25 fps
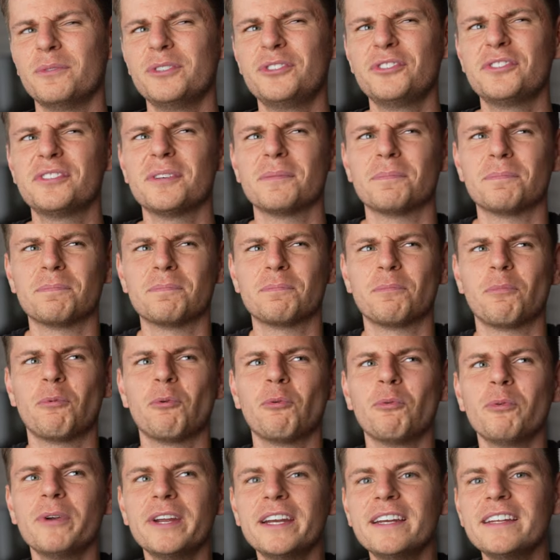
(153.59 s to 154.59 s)
which is a
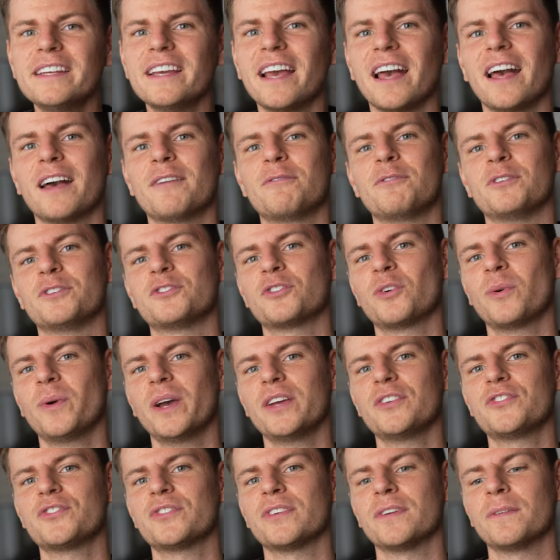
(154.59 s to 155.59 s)
pretty average
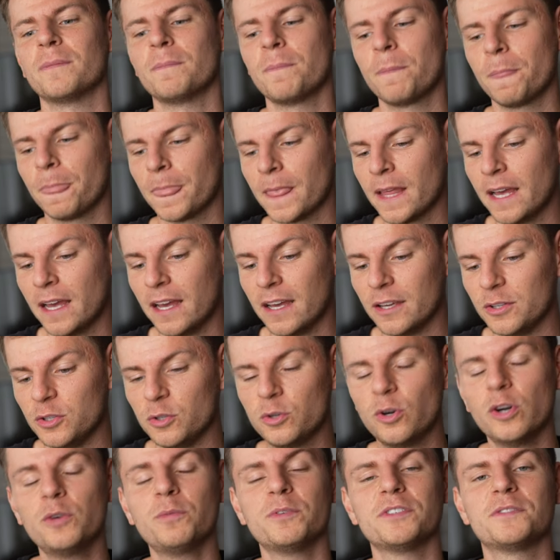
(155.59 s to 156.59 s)
question,
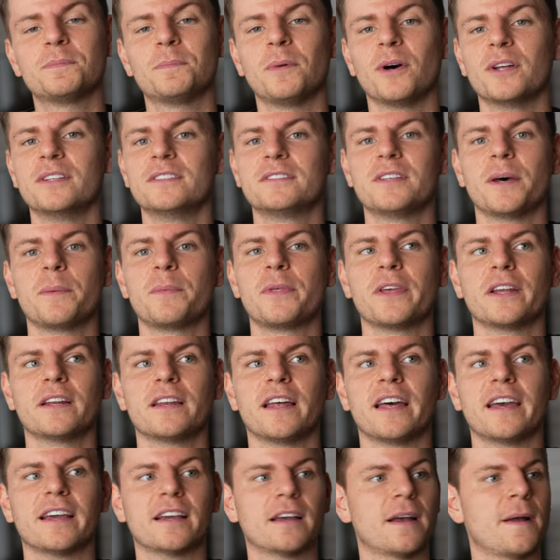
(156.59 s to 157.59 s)
you could respond something
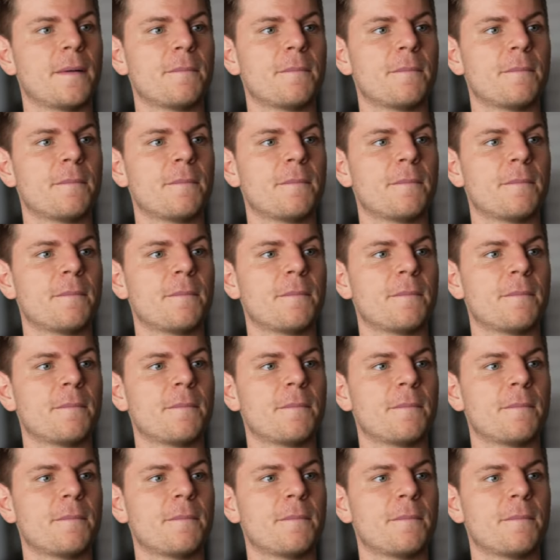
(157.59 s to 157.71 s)
like,